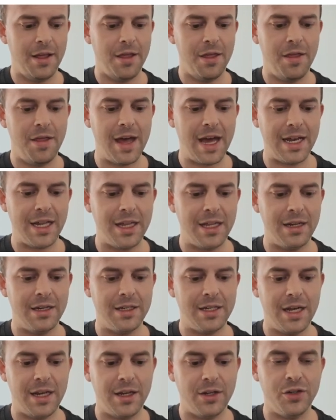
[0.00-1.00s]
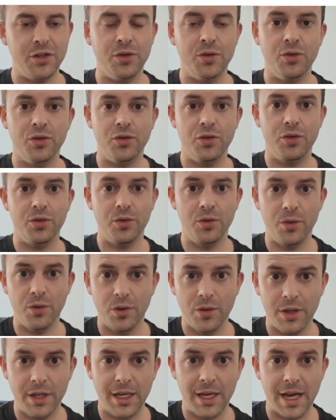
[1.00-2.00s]
That then takes you
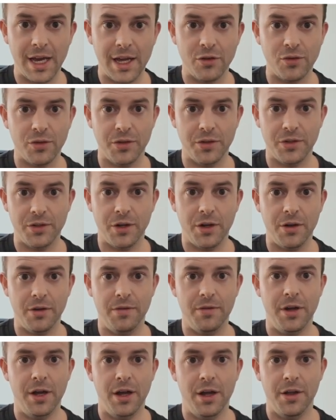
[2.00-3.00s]
to the entrance of